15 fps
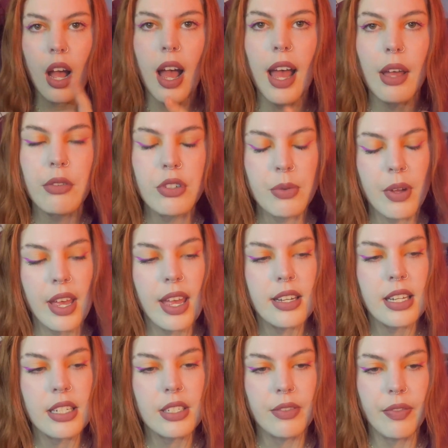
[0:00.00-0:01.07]
How do I
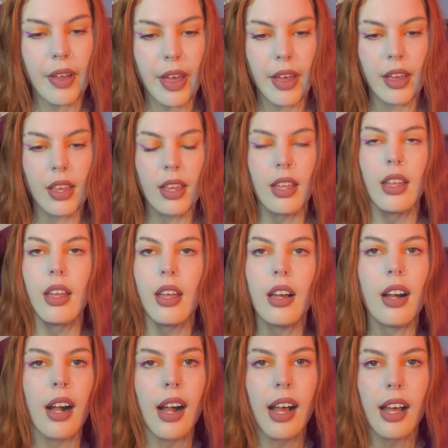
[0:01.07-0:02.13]
identify?
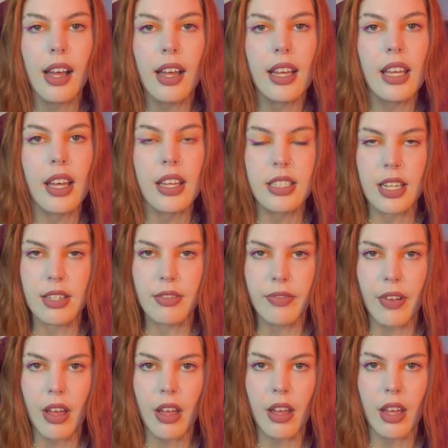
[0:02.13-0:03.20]
I
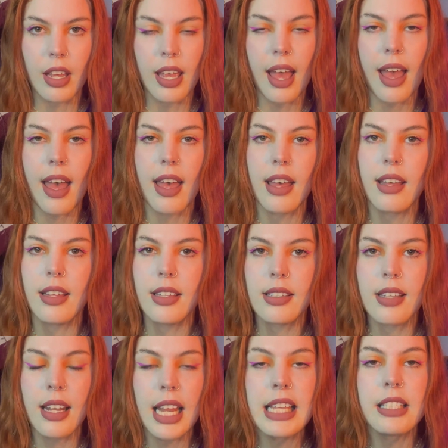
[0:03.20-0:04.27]
identify
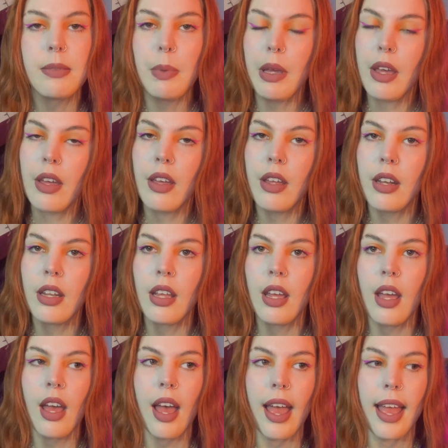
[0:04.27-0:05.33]
as a lesbian
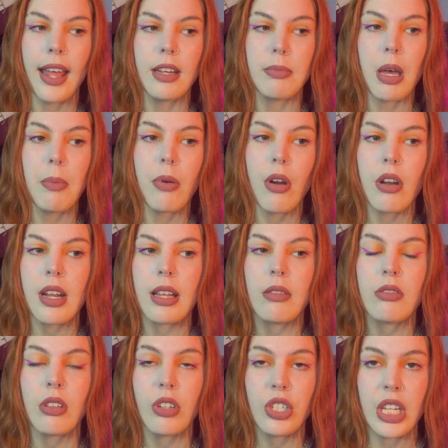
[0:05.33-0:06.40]
and my
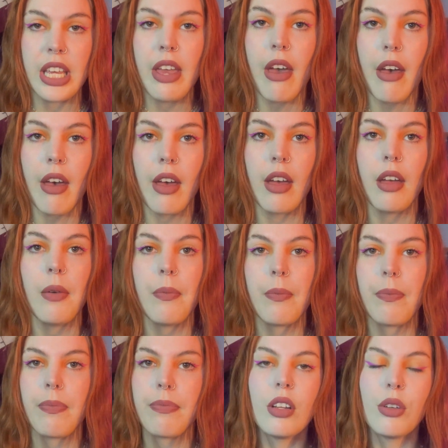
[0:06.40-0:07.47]
pronouns are she, her.
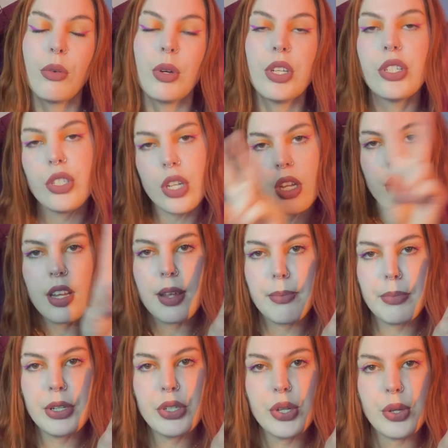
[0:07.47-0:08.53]
Question
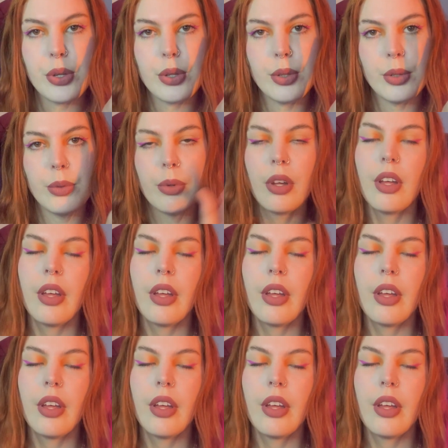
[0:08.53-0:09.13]
number 2.